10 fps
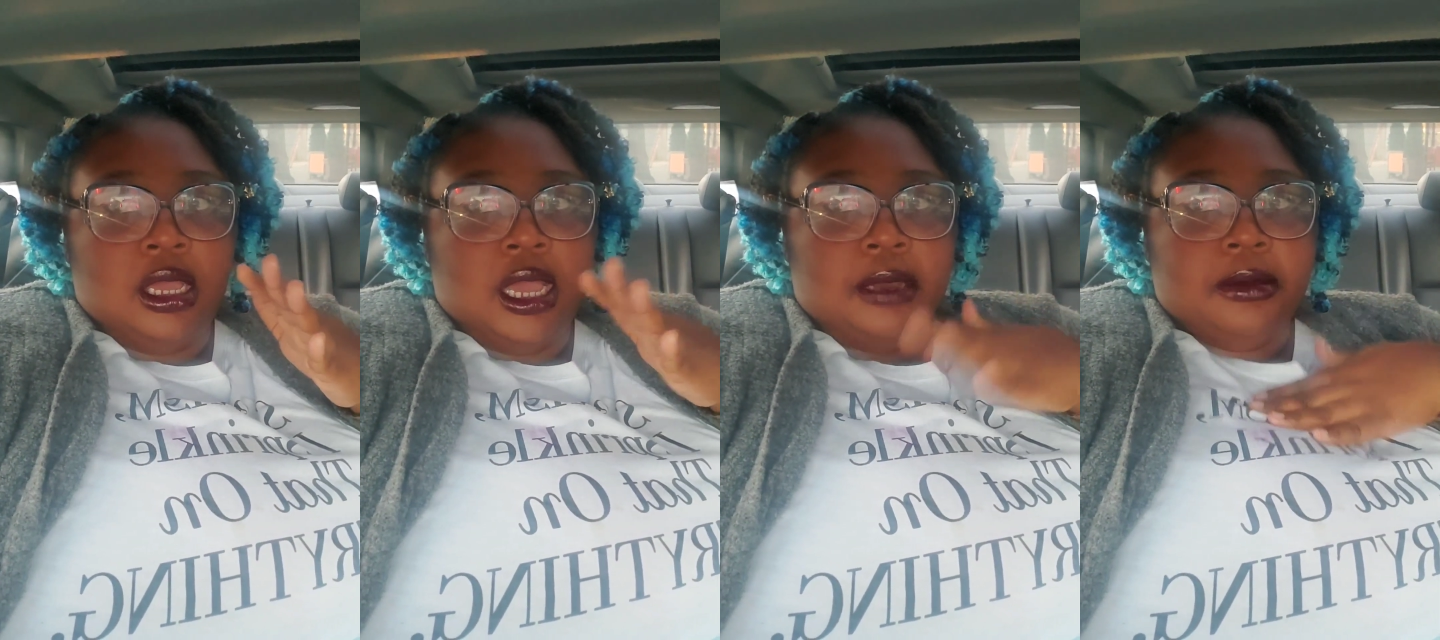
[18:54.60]

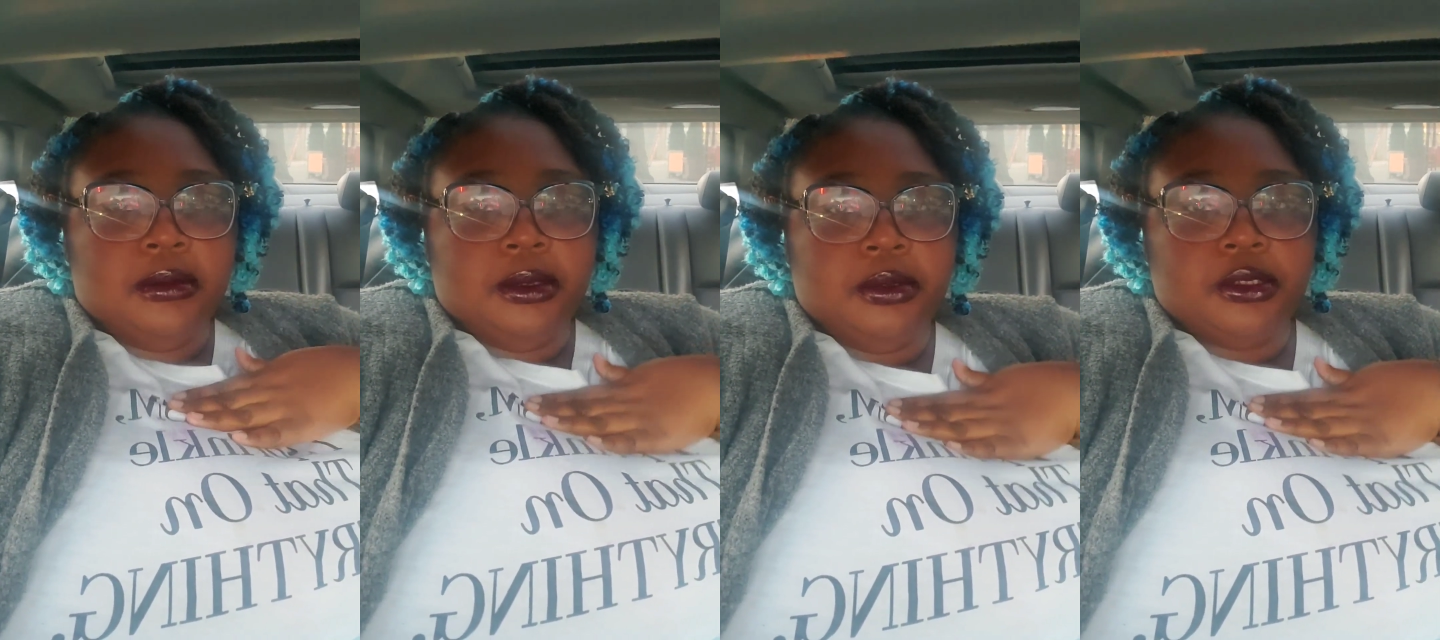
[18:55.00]
I'm going to
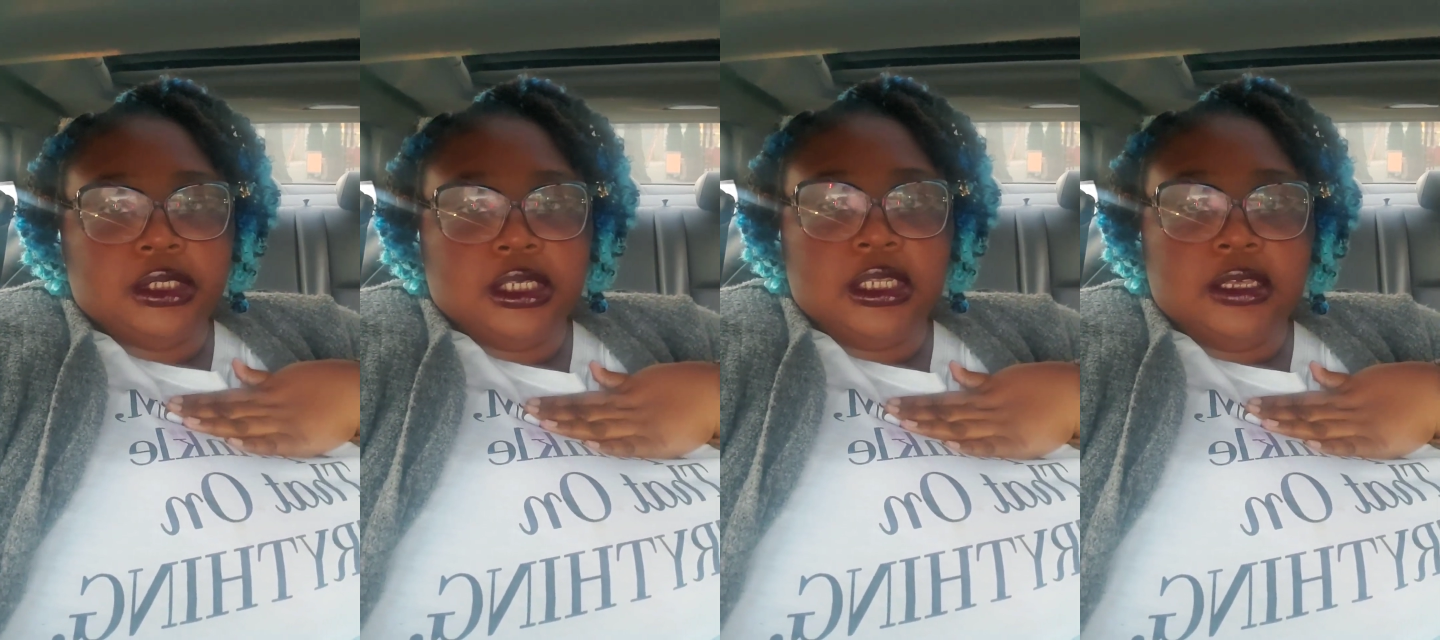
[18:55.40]
be
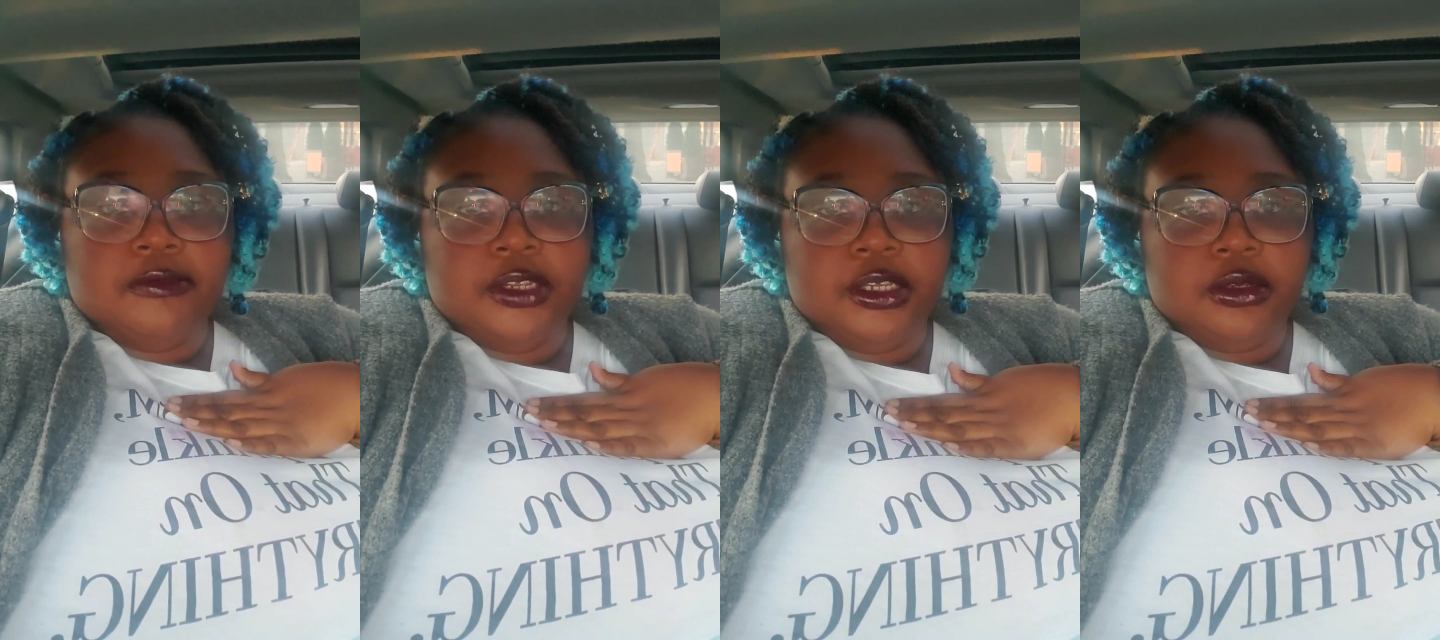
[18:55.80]
posting a nail
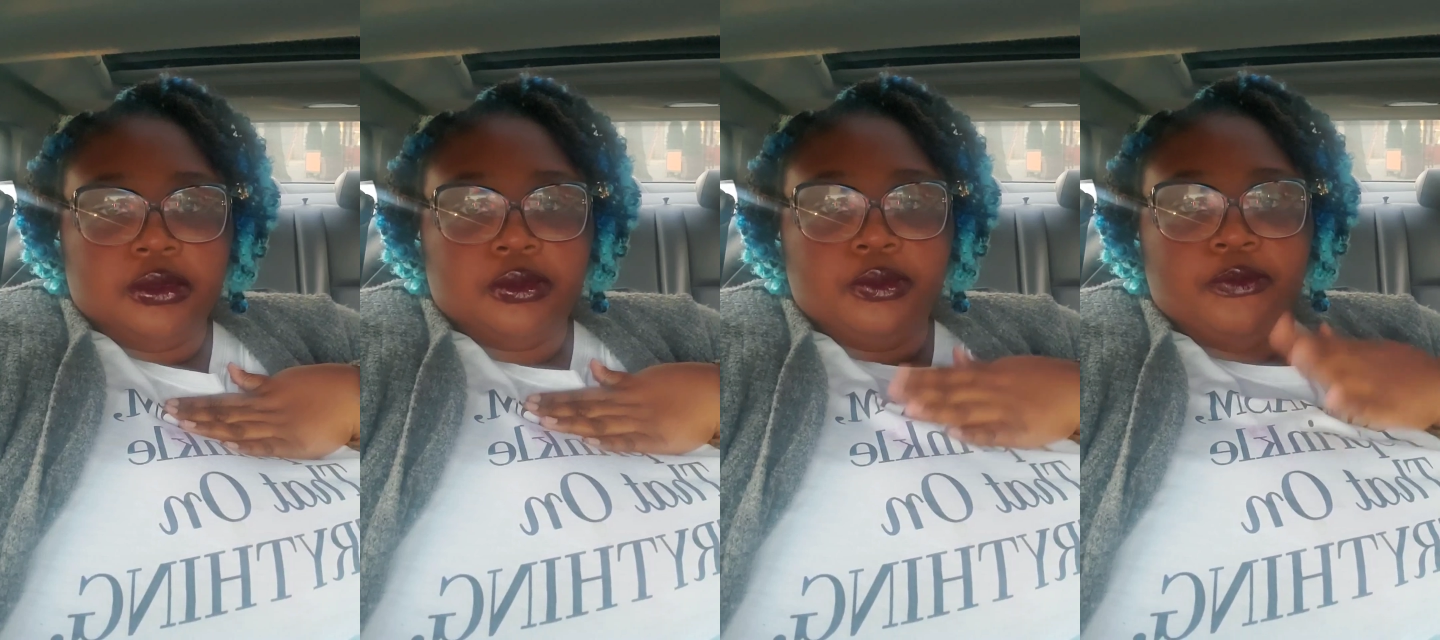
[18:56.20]

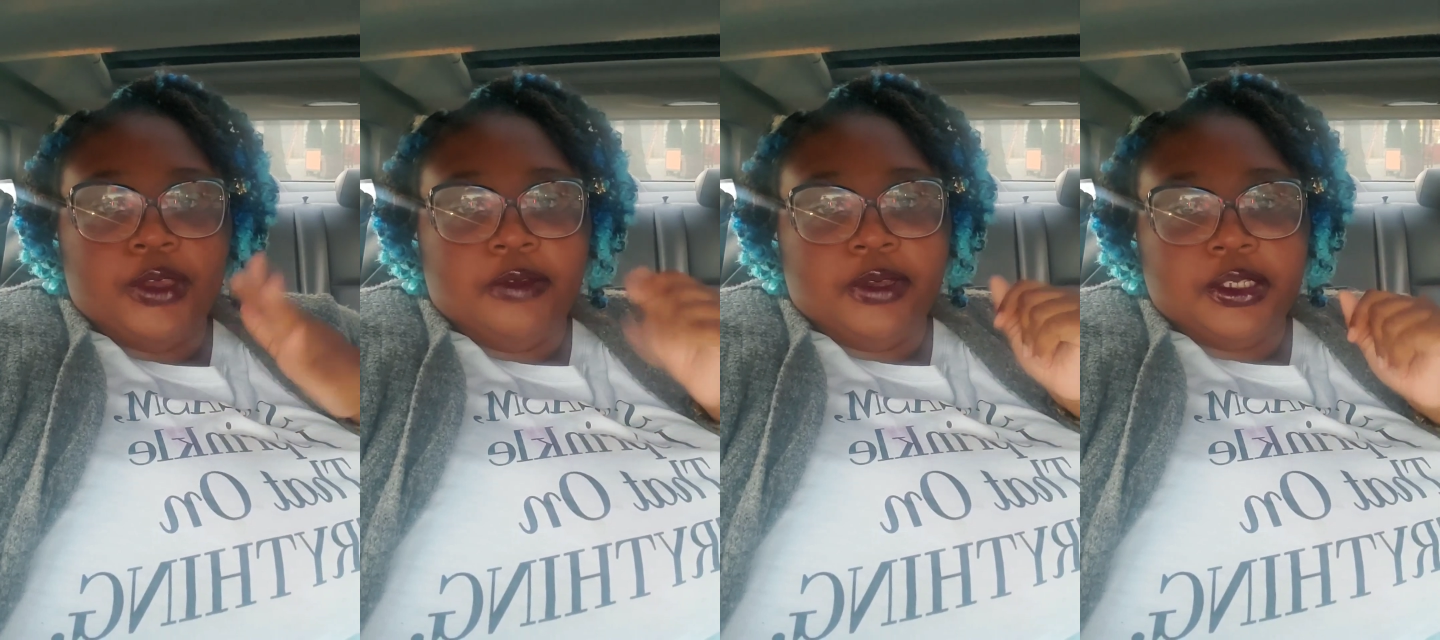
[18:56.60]
video
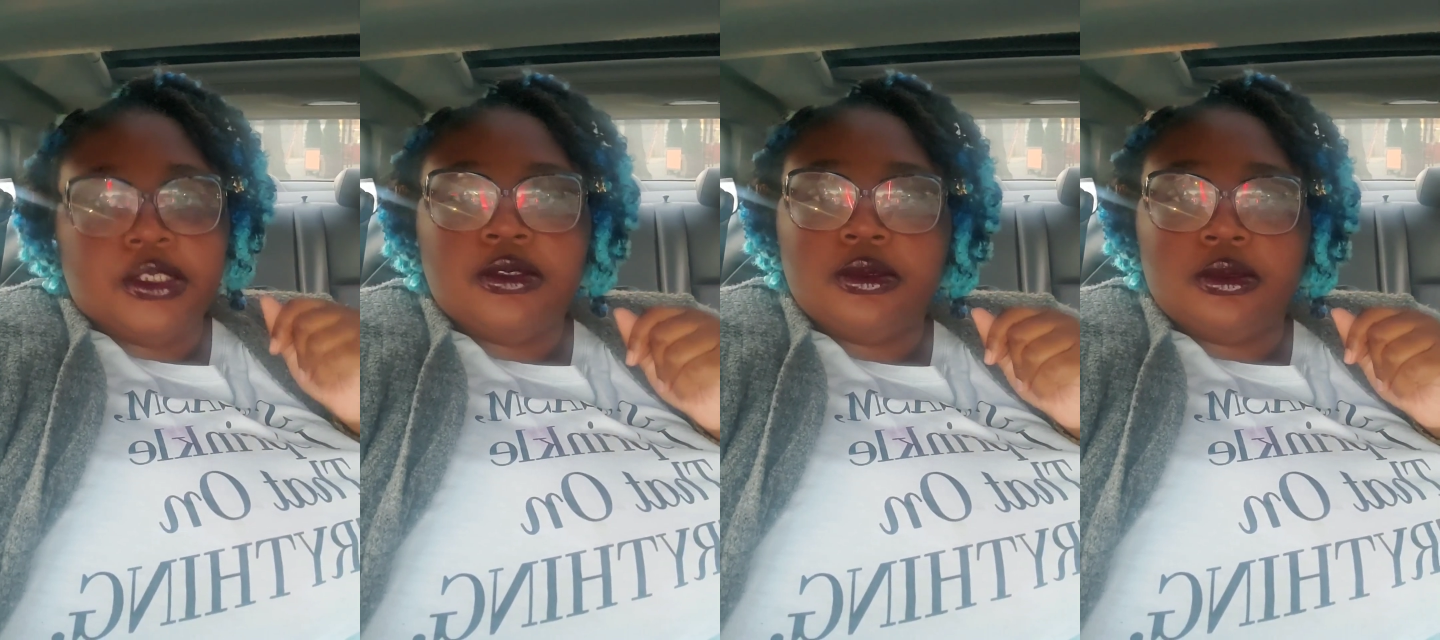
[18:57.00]
very, very
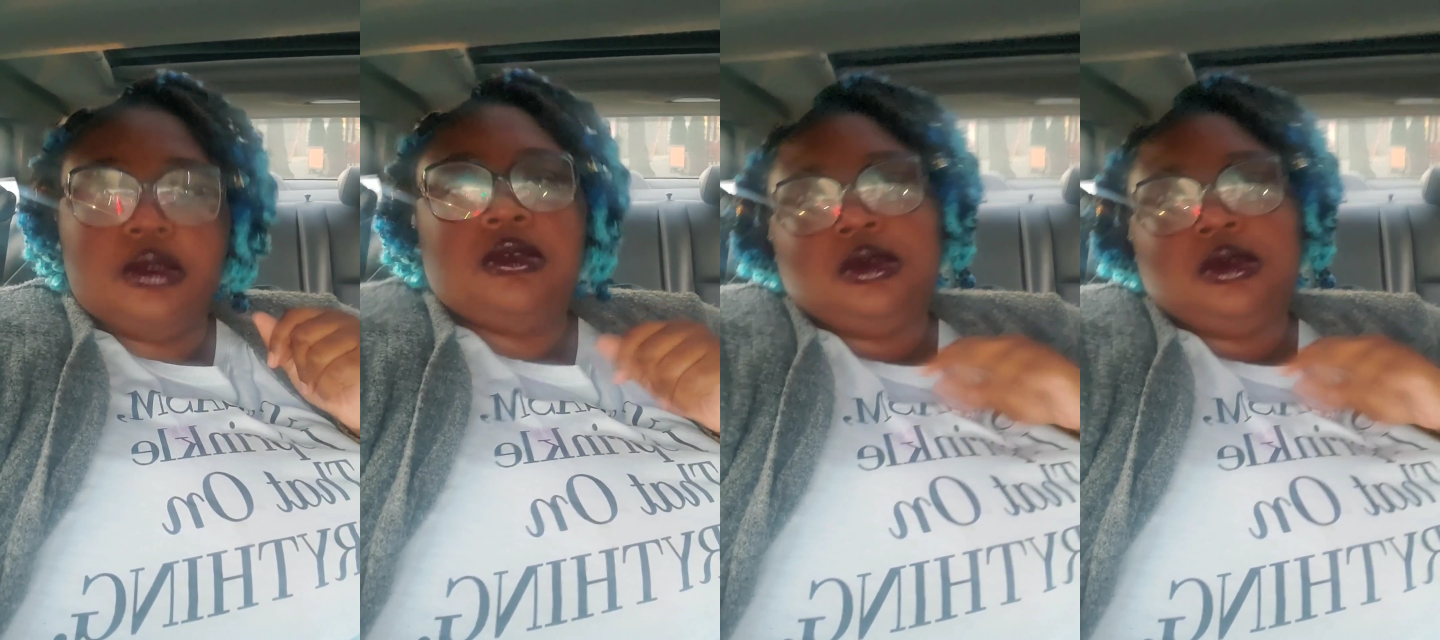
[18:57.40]
soon,